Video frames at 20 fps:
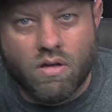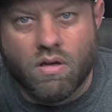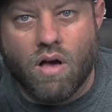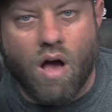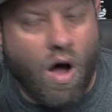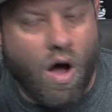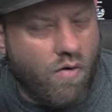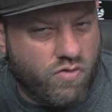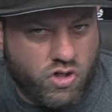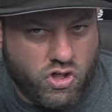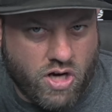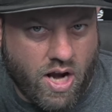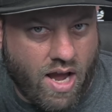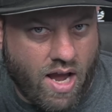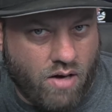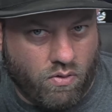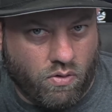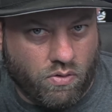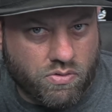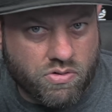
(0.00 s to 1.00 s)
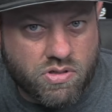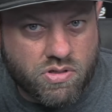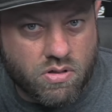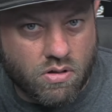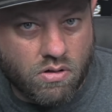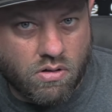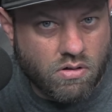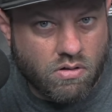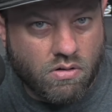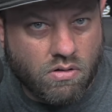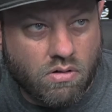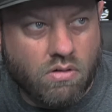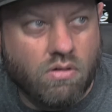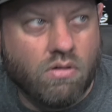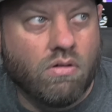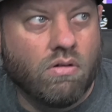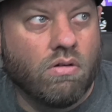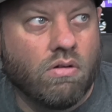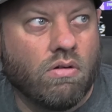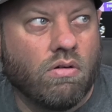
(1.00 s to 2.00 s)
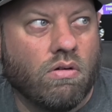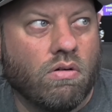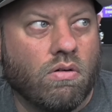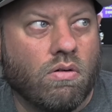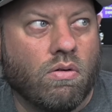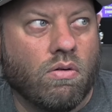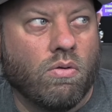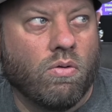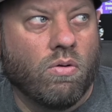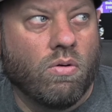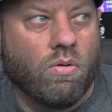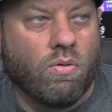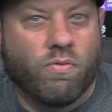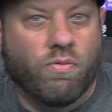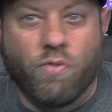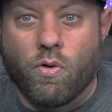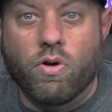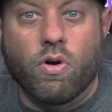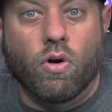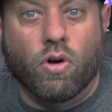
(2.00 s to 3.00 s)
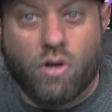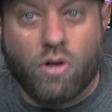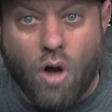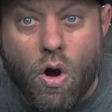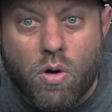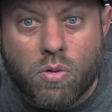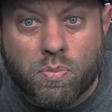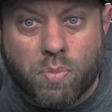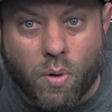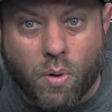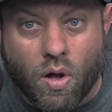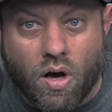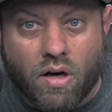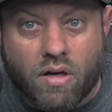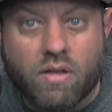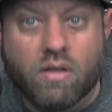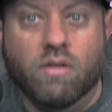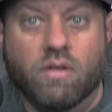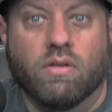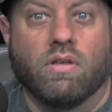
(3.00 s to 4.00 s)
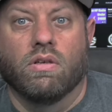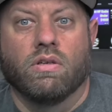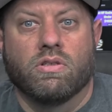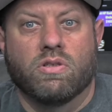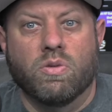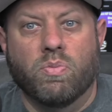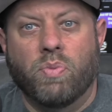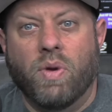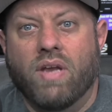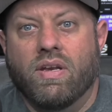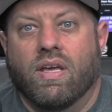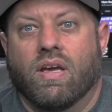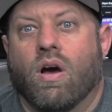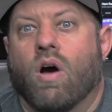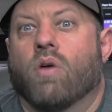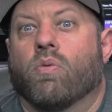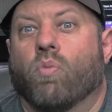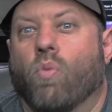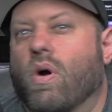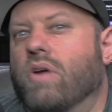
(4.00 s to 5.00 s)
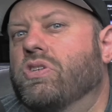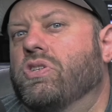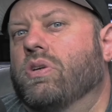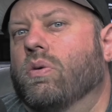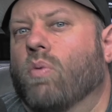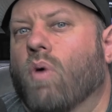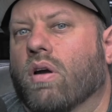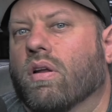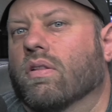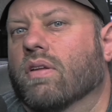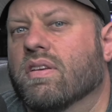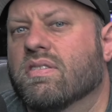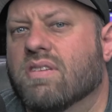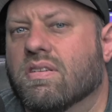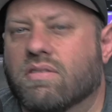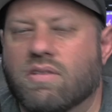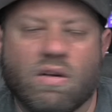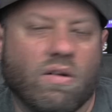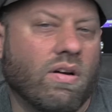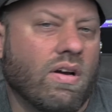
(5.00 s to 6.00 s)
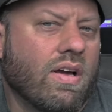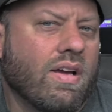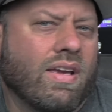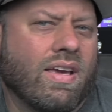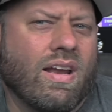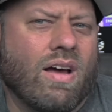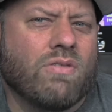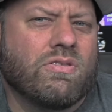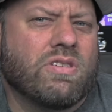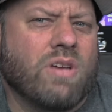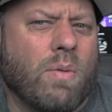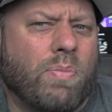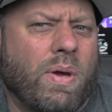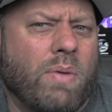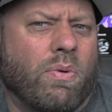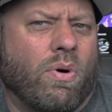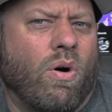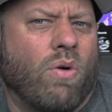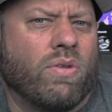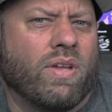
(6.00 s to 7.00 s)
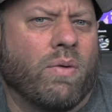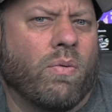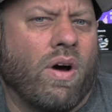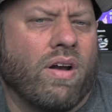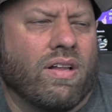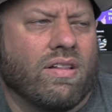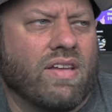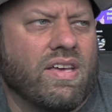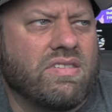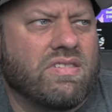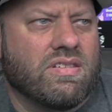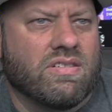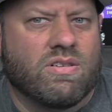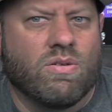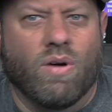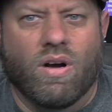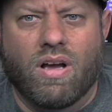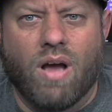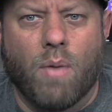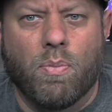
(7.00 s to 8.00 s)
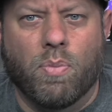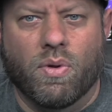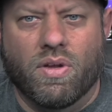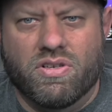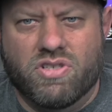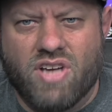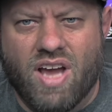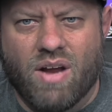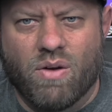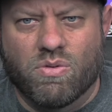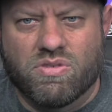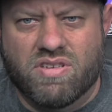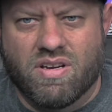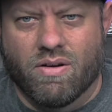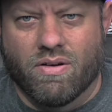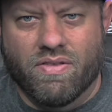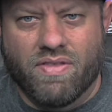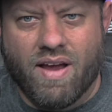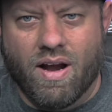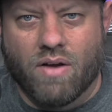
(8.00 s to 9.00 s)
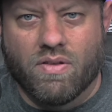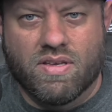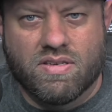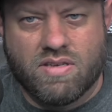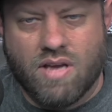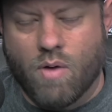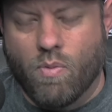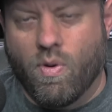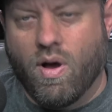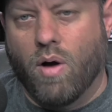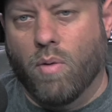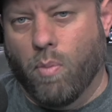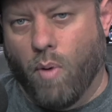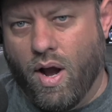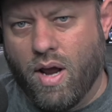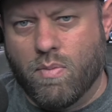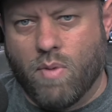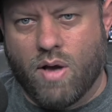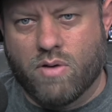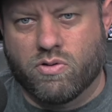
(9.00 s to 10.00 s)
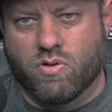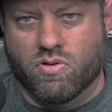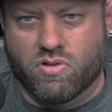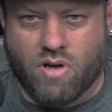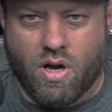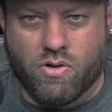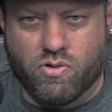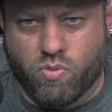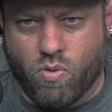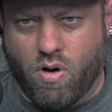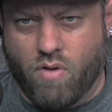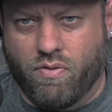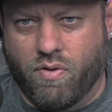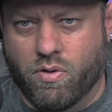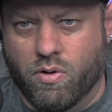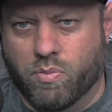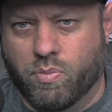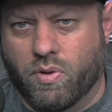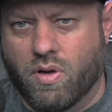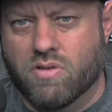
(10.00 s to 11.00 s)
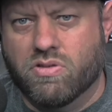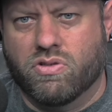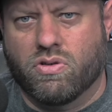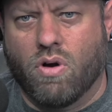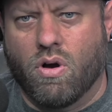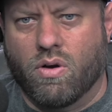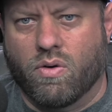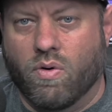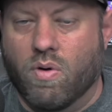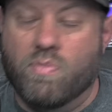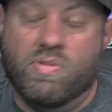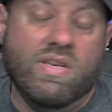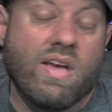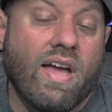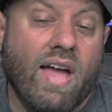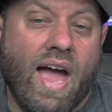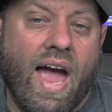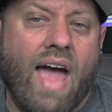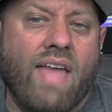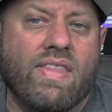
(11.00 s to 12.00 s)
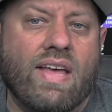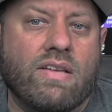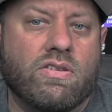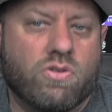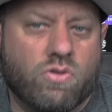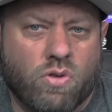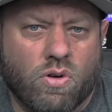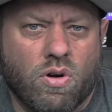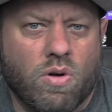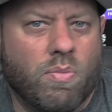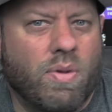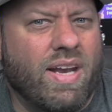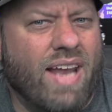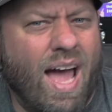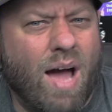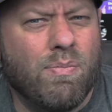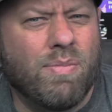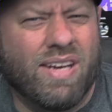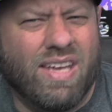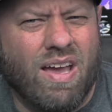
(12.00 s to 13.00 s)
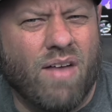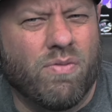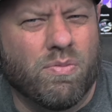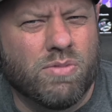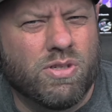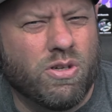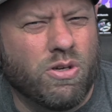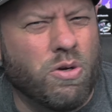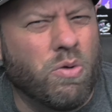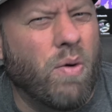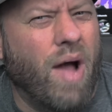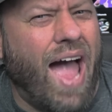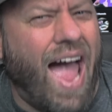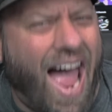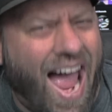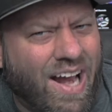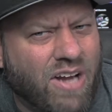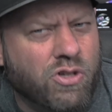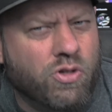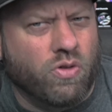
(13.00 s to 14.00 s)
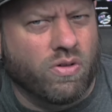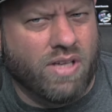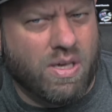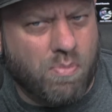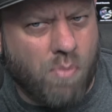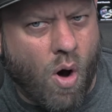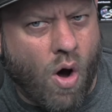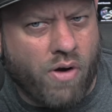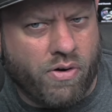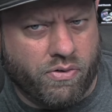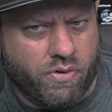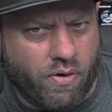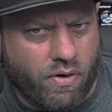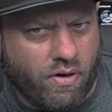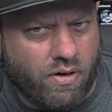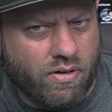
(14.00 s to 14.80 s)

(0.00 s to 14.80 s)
of channels for your code plug, depending on what you want to listen to, you know, some people only want to listen to a couple of channels here and there. They say, well, Brandmeister's got 1,200 plus talk groups. And that's true, but how many of them do you actually monitor?